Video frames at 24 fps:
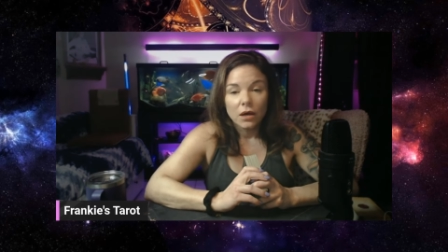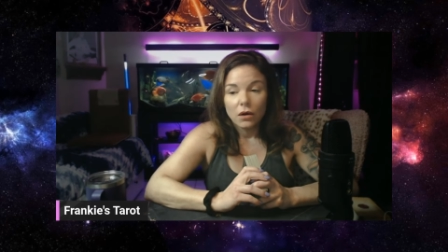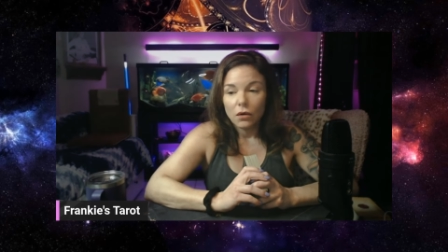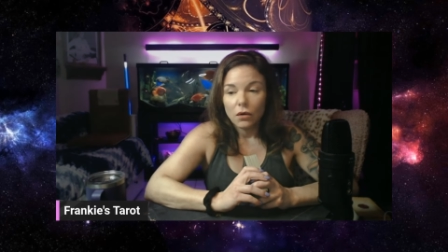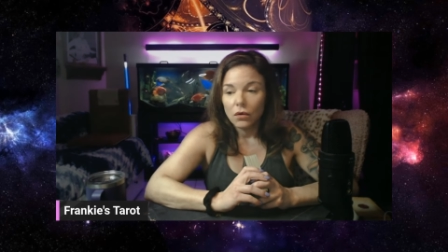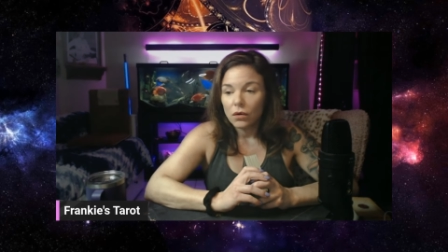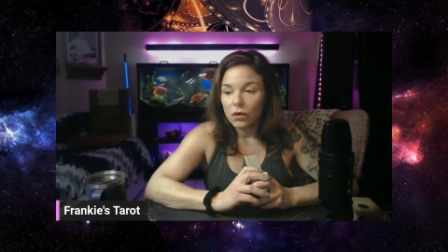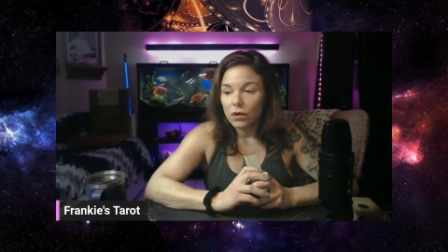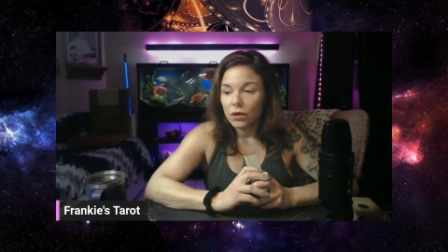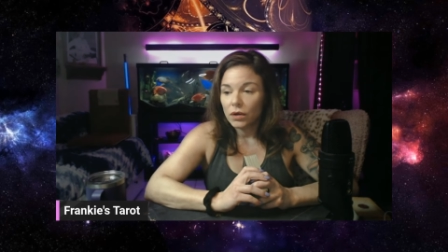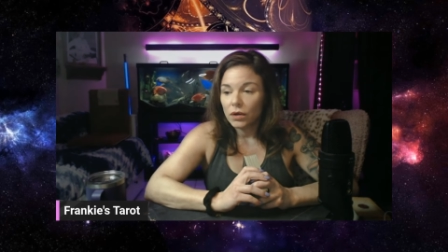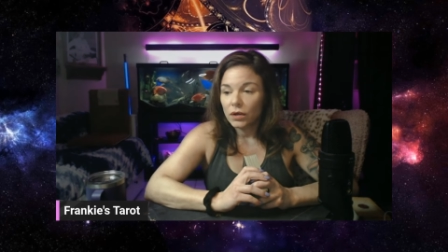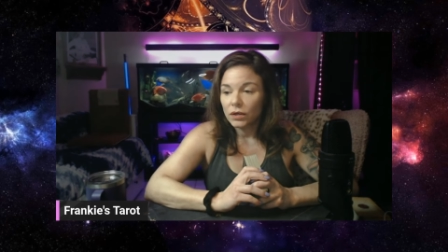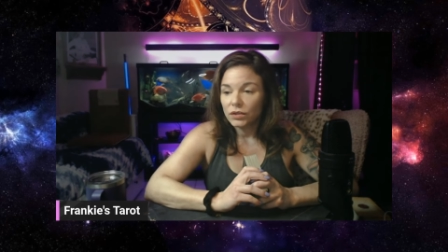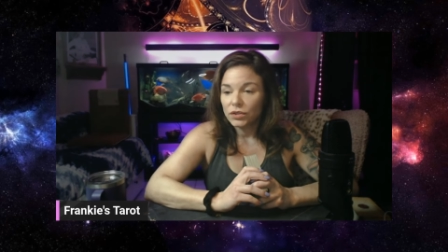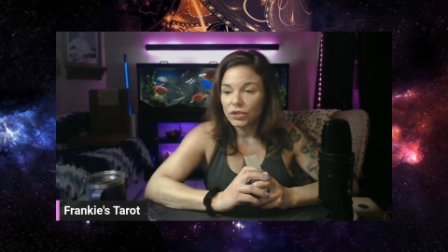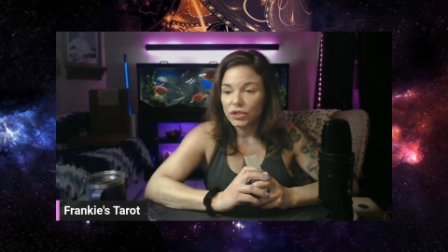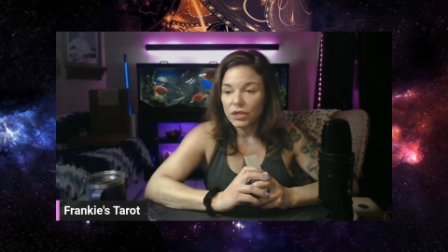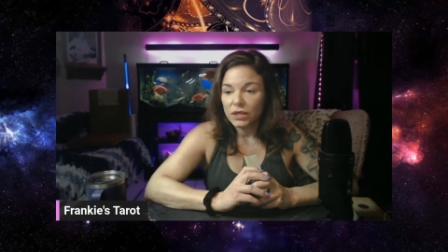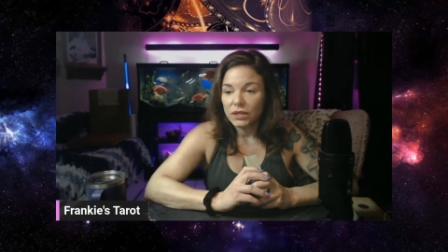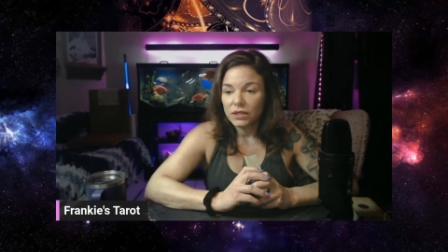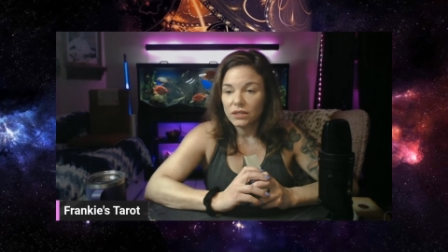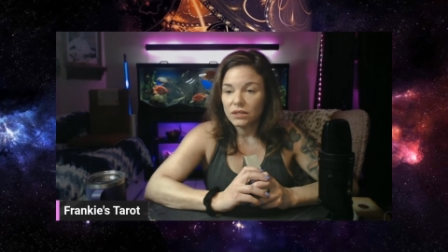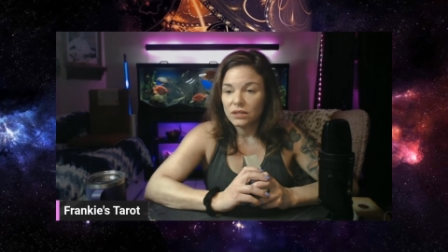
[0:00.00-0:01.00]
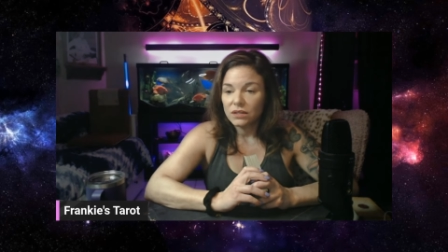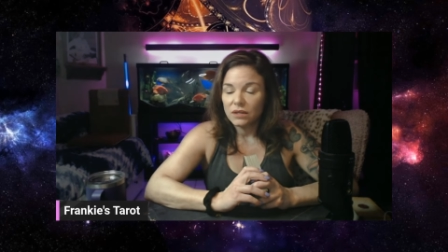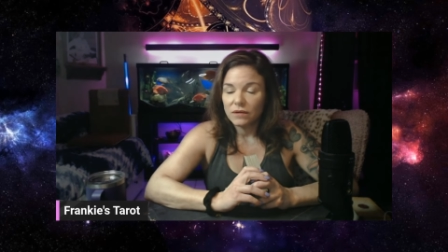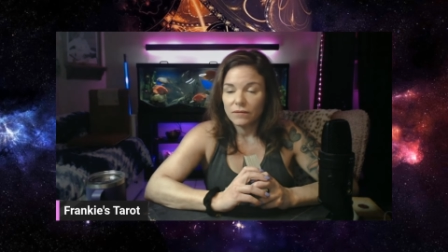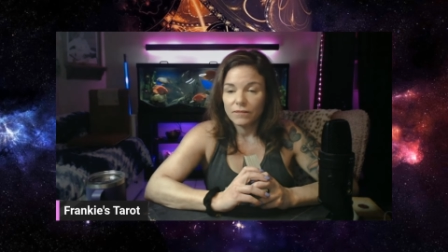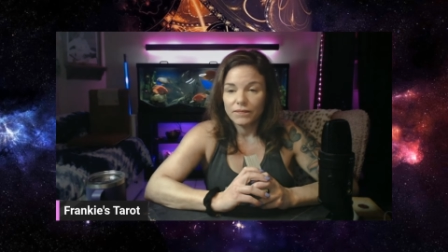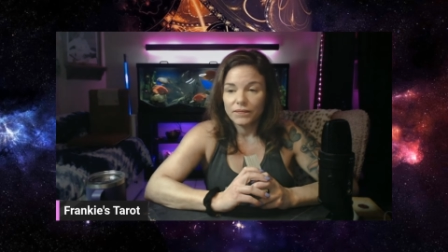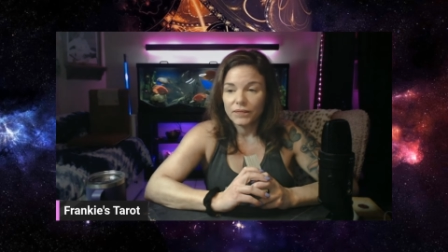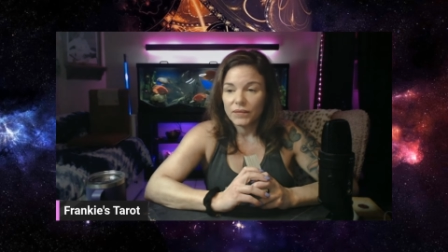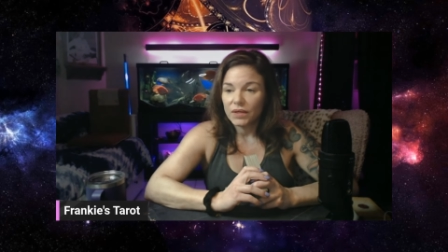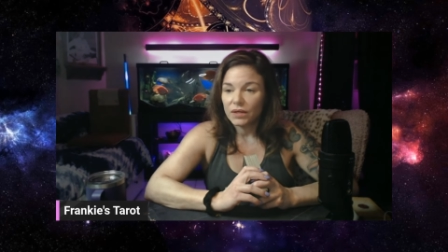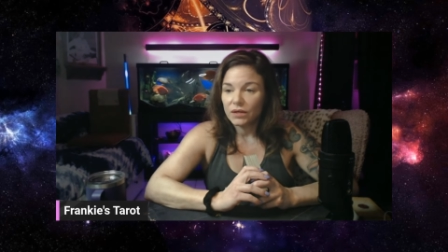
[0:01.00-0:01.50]
or just,
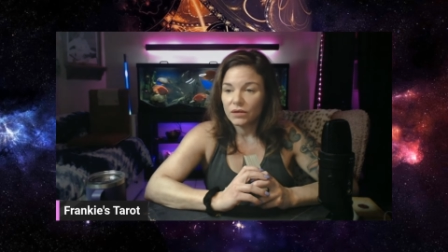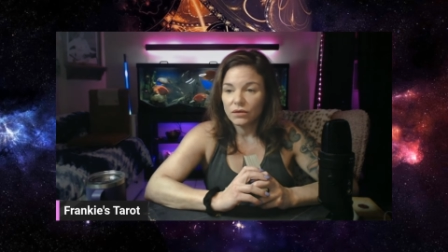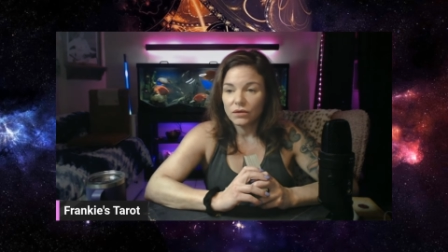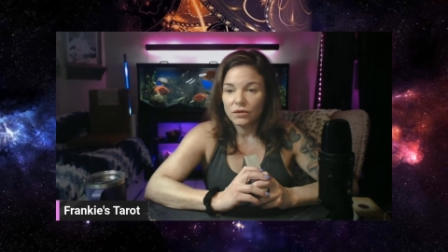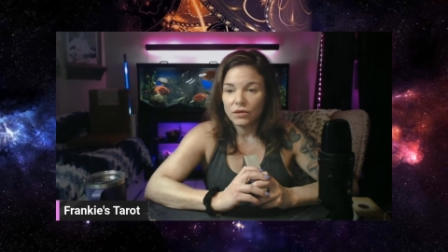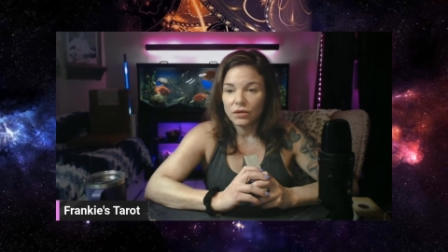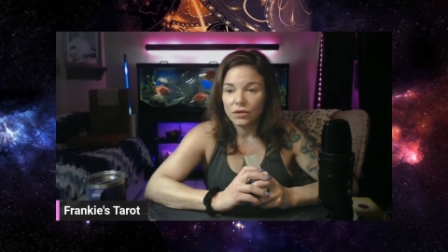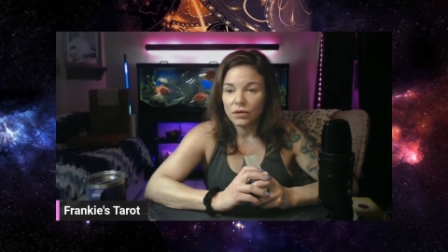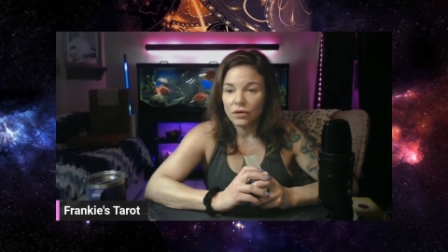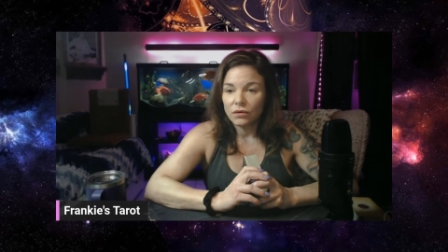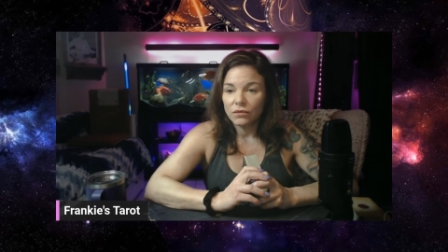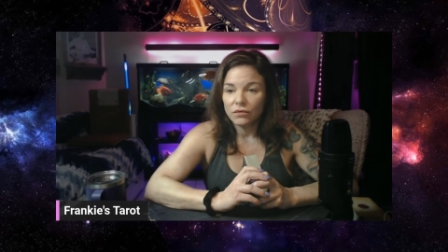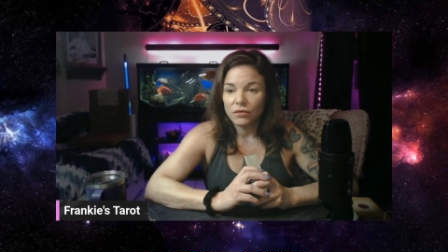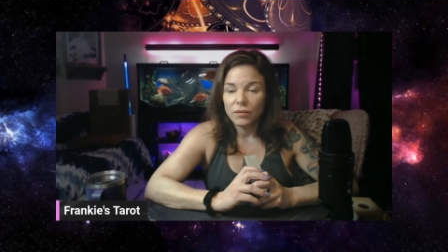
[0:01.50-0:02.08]
you know,